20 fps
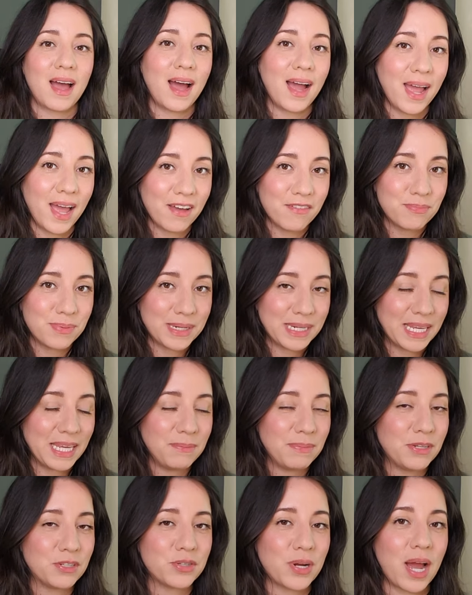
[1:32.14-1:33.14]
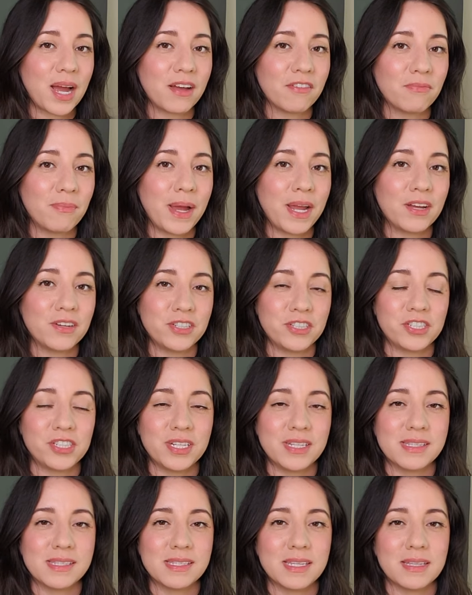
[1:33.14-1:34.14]
I have been keeping track of my
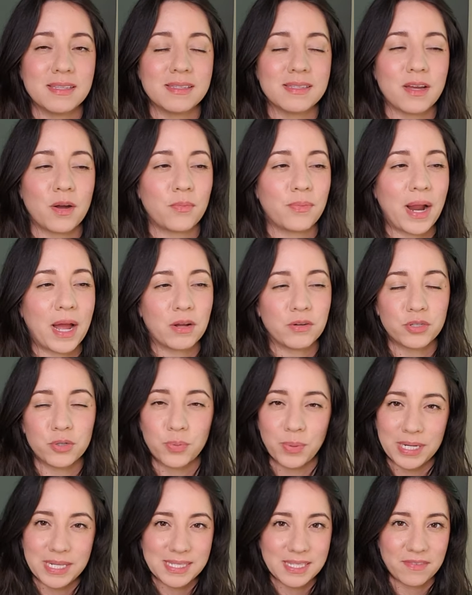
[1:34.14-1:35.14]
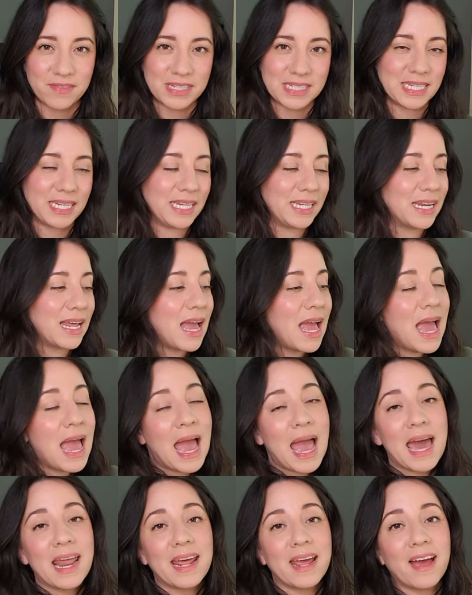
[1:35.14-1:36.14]
auditions since around 2017.
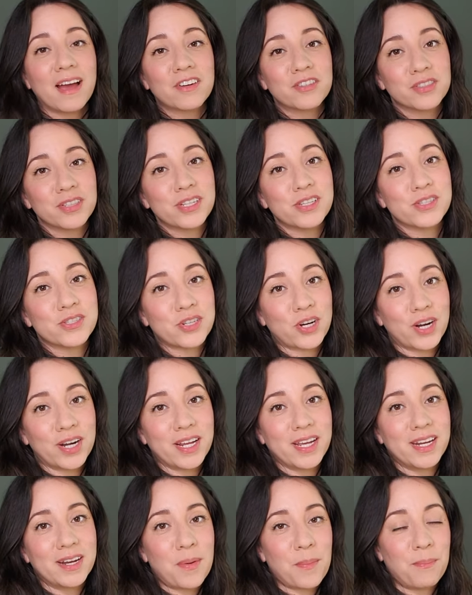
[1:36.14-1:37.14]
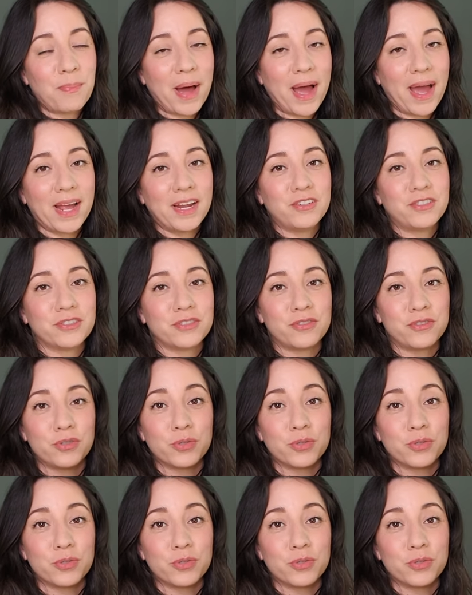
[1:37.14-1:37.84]
And I actually started by just